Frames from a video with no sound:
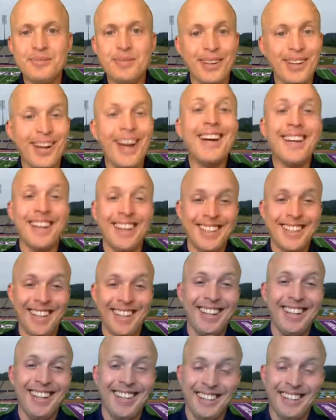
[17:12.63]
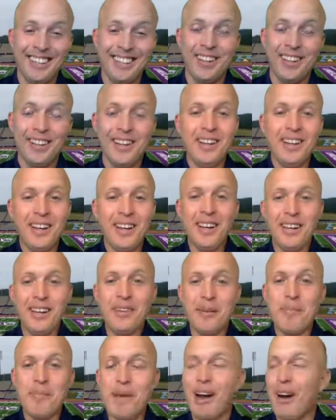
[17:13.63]
the
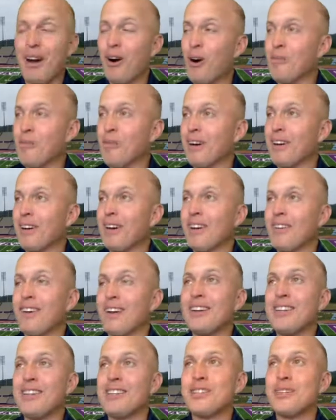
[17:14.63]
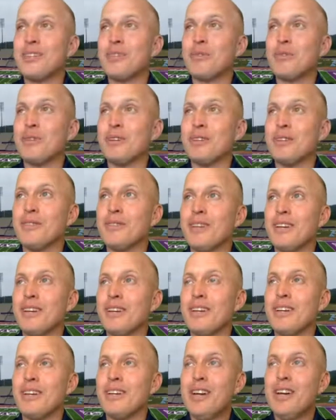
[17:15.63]
the Matt, oh my God, the 18 Wheeler, man!
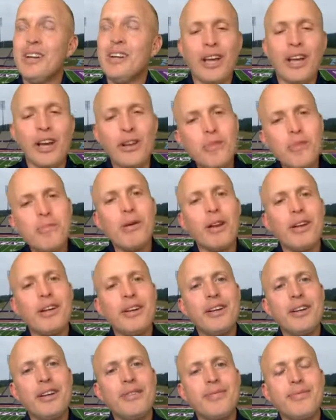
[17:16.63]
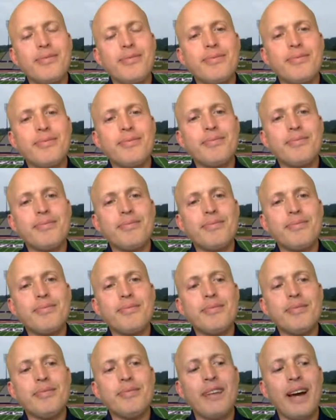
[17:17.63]
It, can you believe
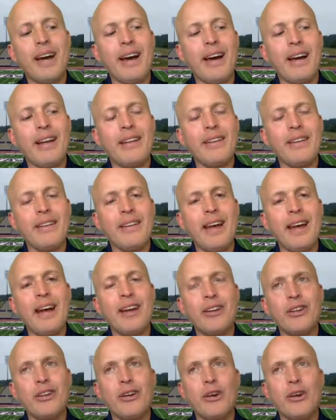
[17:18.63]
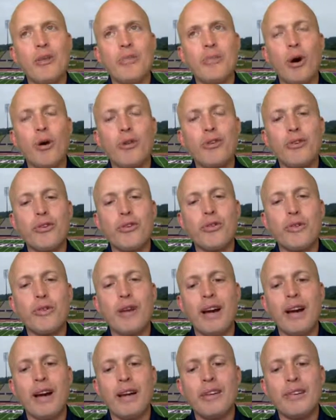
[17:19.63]
that that year both of you
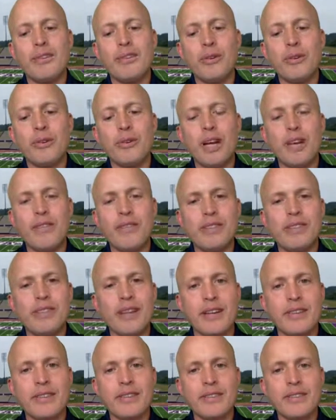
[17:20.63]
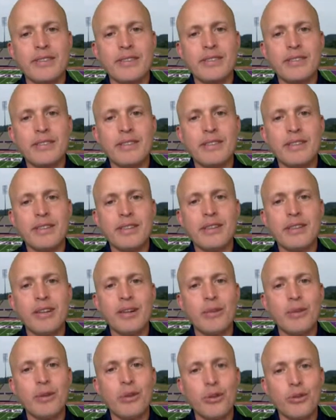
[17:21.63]
guys, Notre Dame and Texas, ended
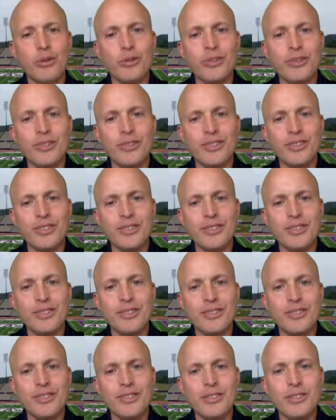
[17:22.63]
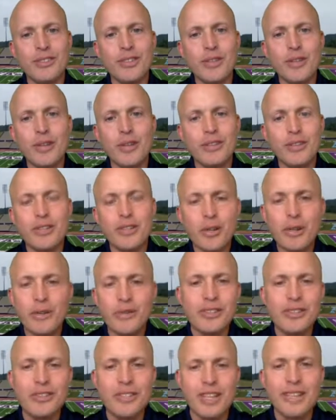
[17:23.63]
up with losing seasons. Did you did you
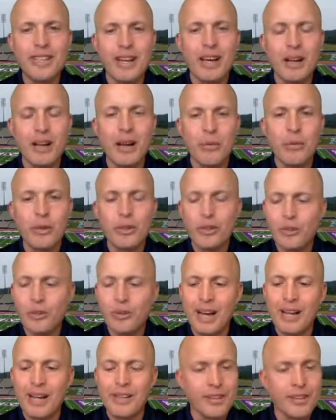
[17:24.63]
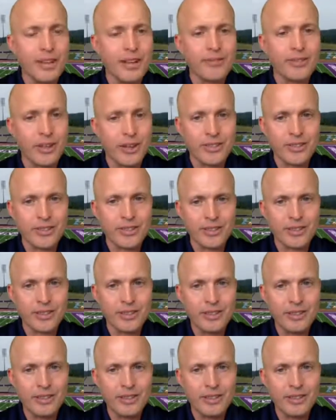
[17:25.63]
even see that when you guys left Austin?